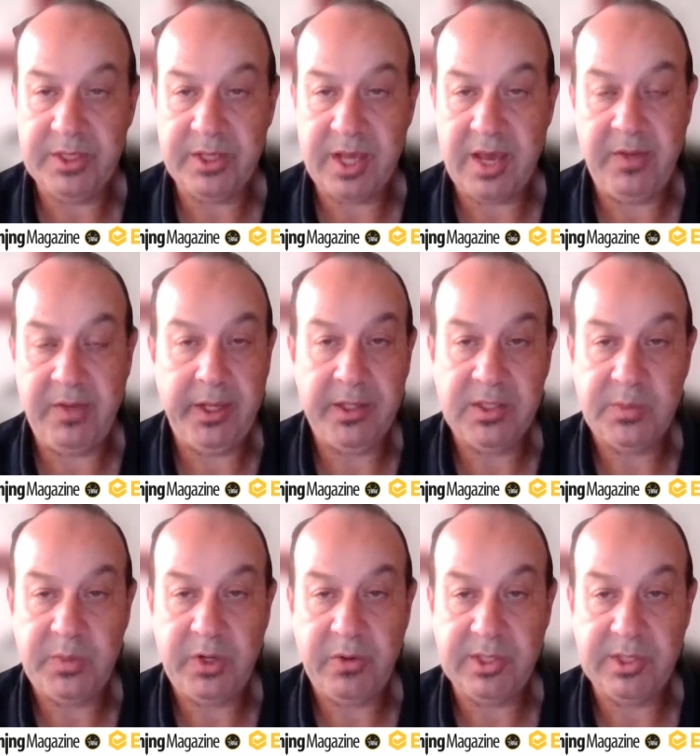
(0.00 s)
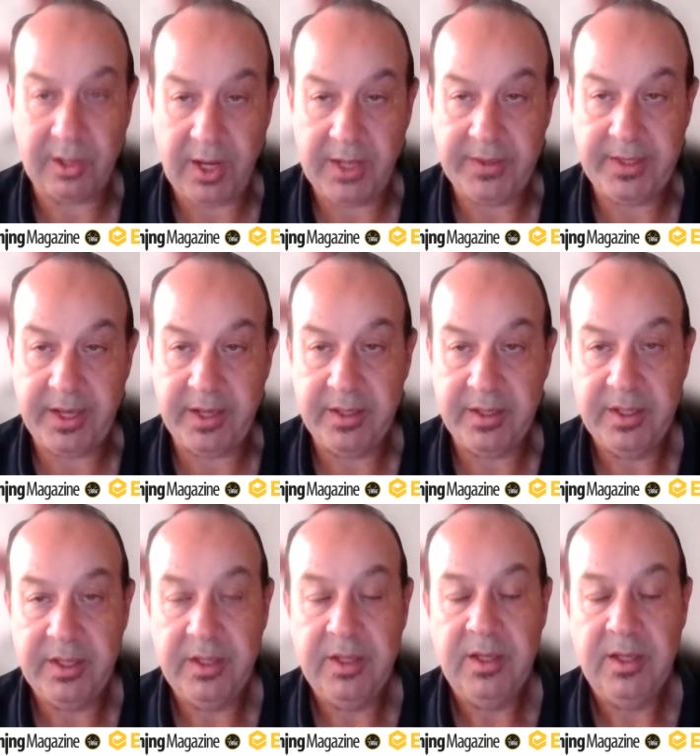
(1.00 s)
So having experience like that
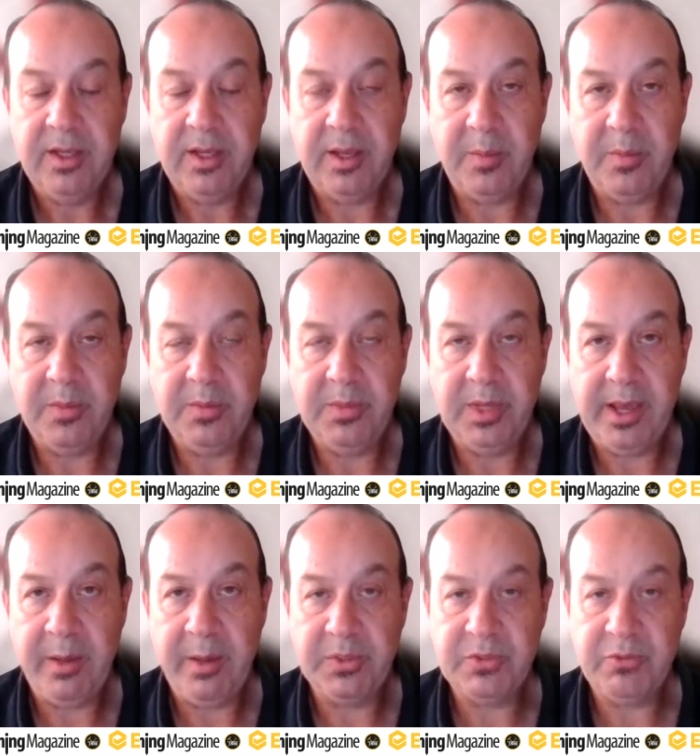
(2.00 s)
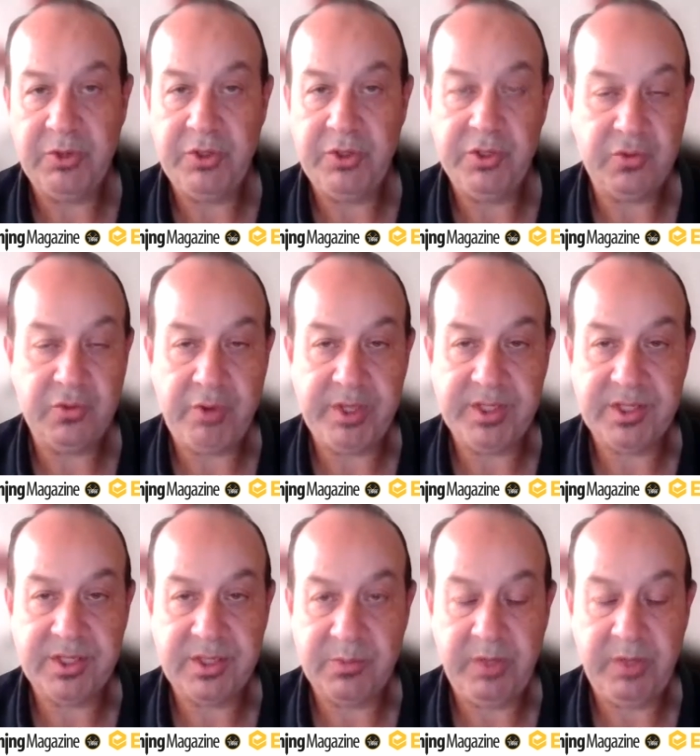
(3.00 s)
um, helps reduce
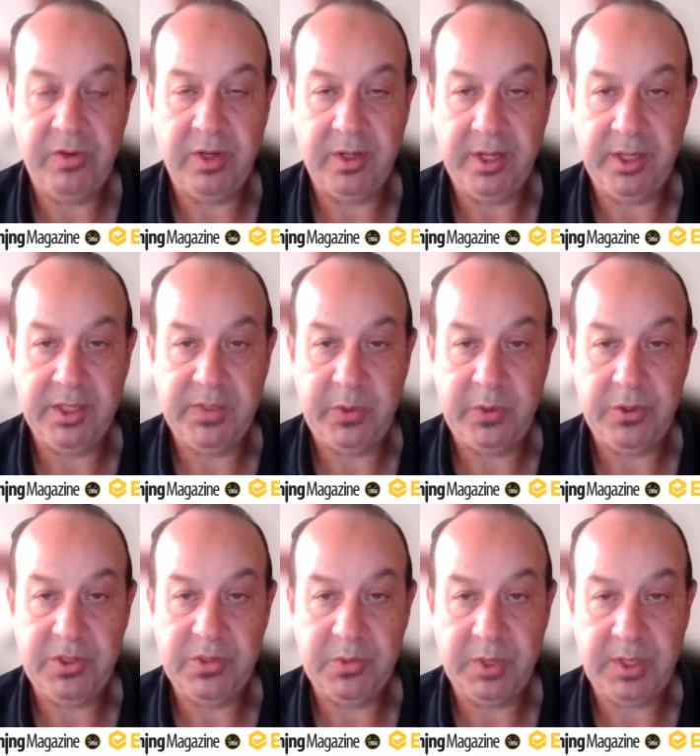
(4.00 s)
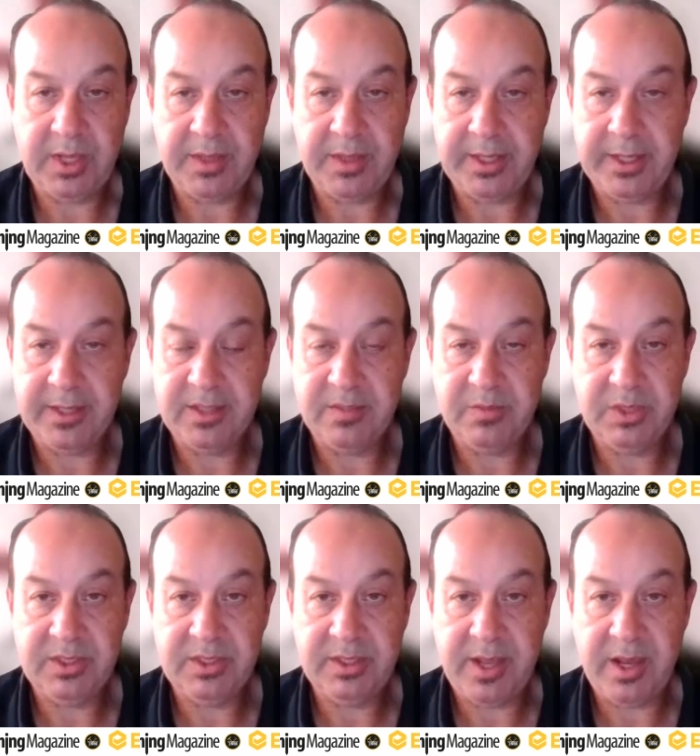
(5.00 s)
risks. And we've got experiences with other
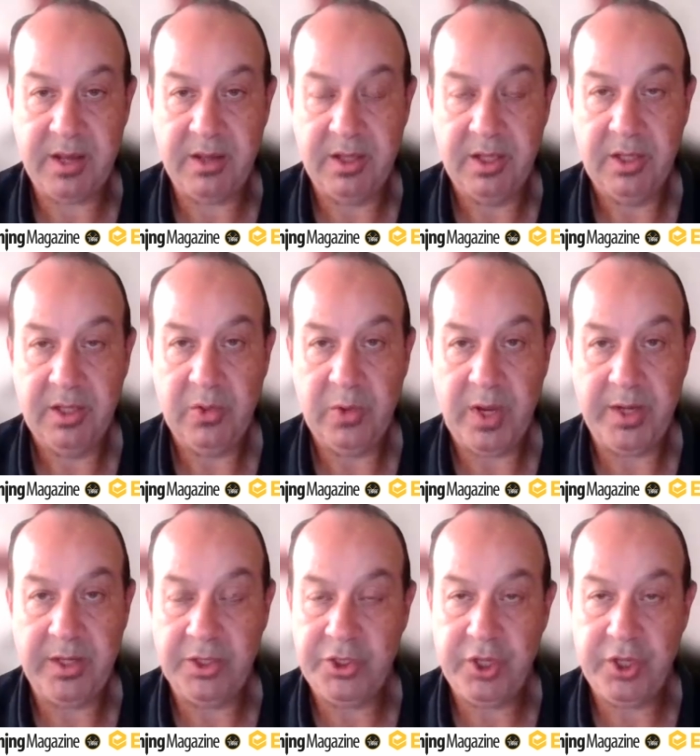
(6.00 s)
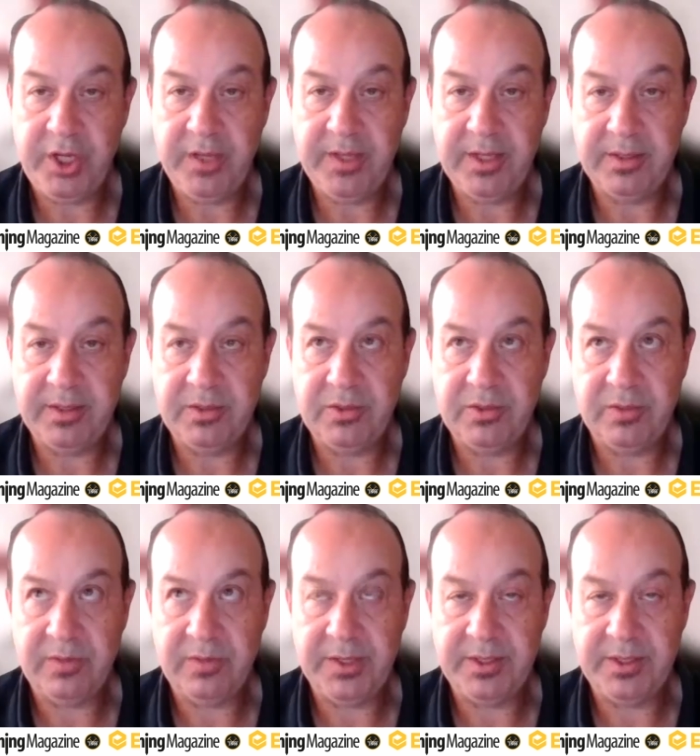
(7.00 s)
customers now who are on a journey that sort of
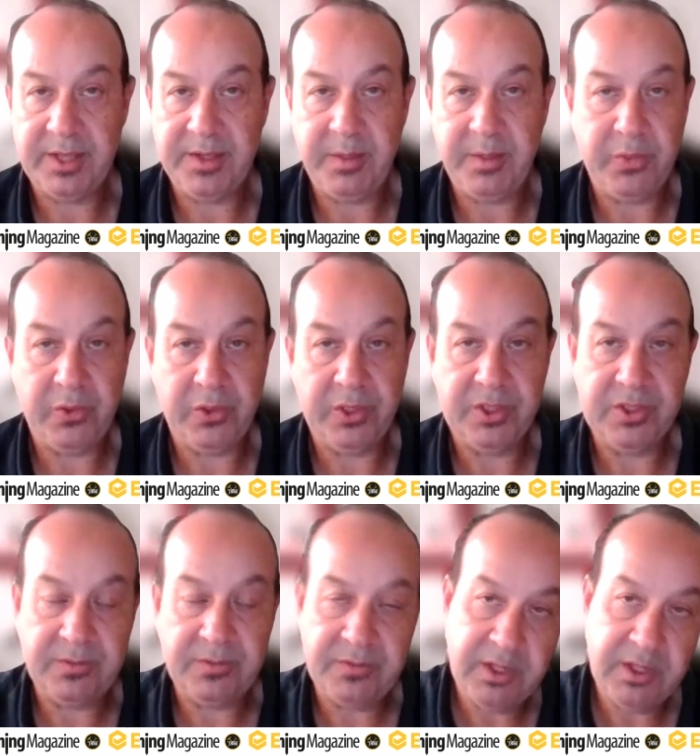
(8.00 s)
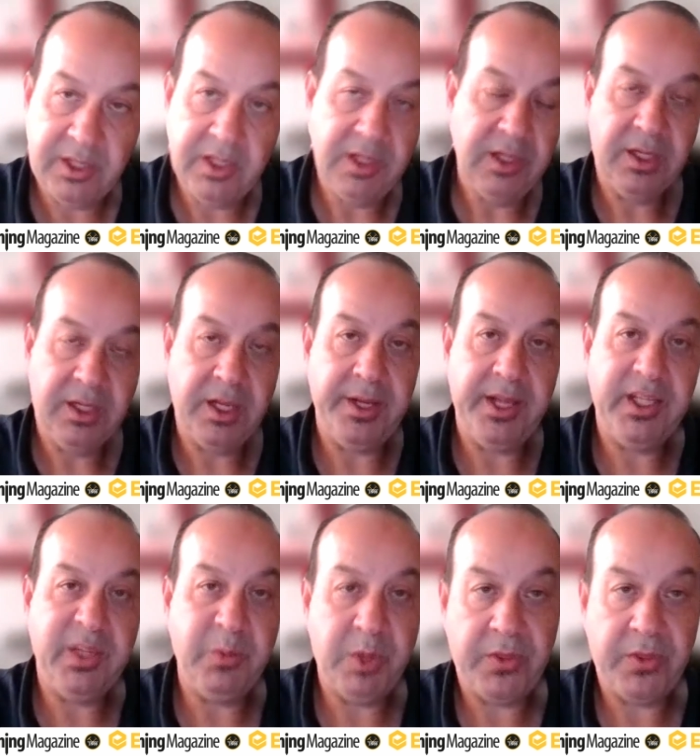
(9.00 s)
understand the importance of
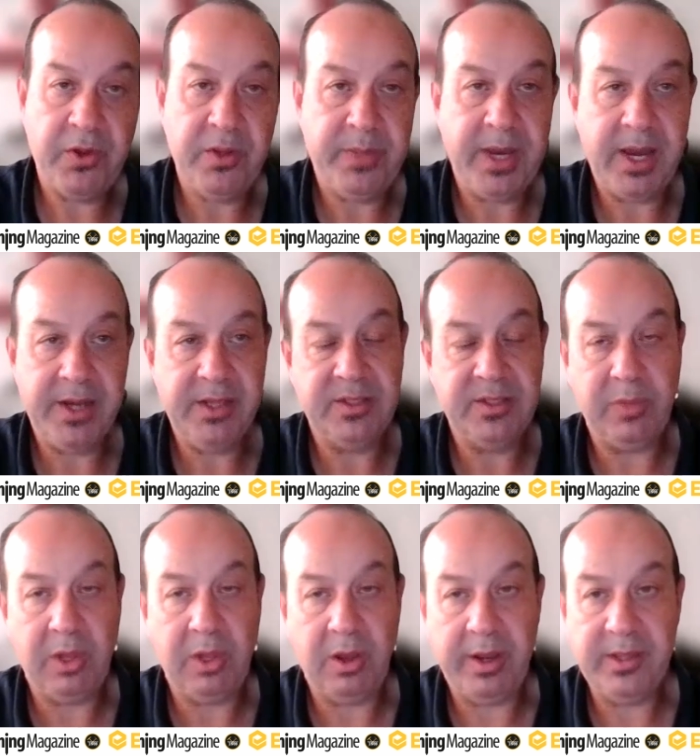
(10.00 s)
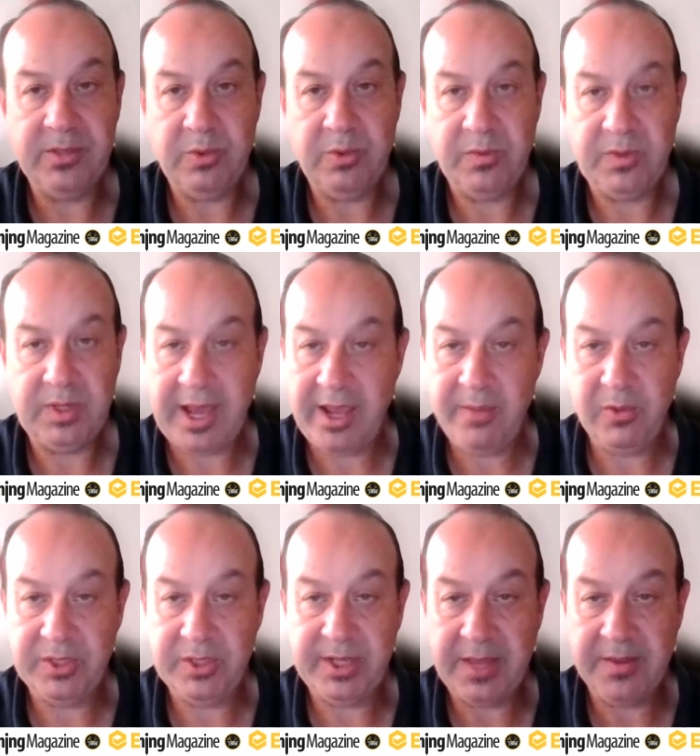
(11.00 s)
connecting with third-party suppliers, with
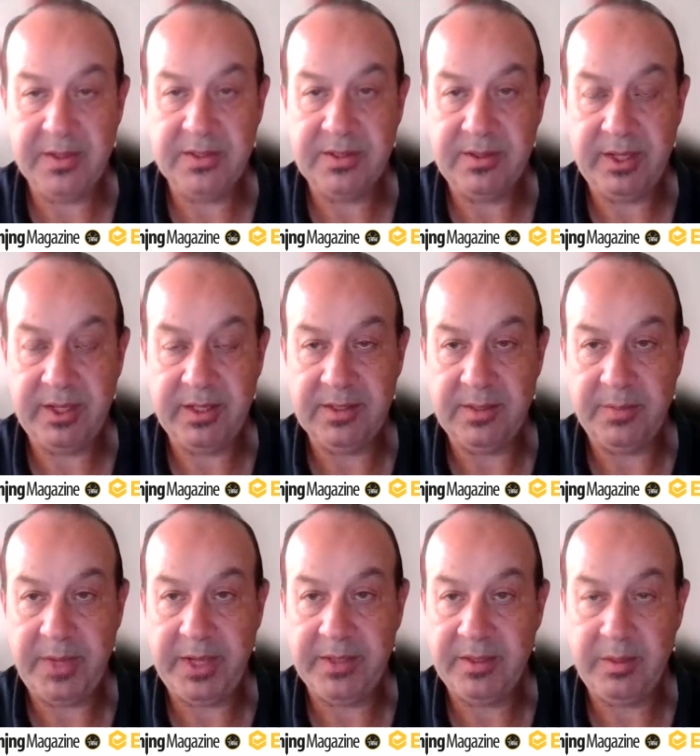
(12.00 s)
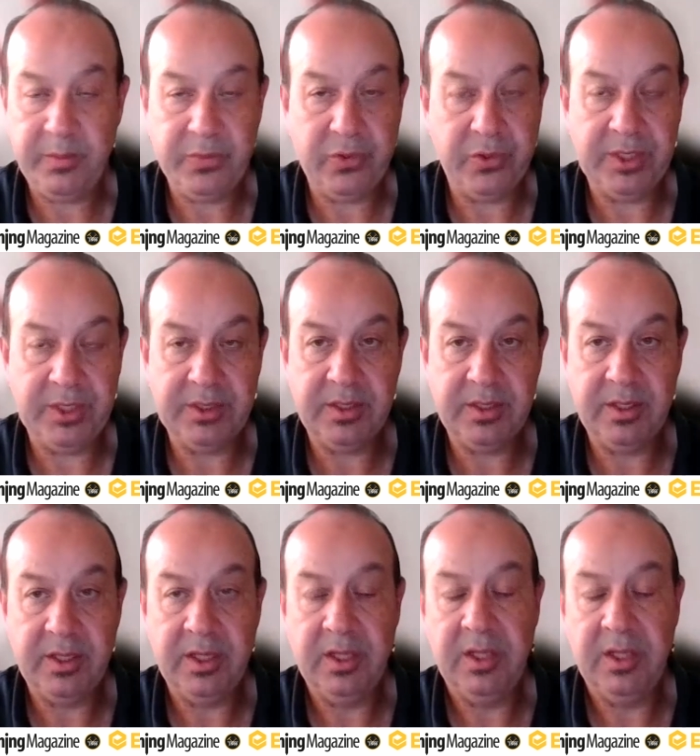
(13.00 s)
cables and others, things that makes it important to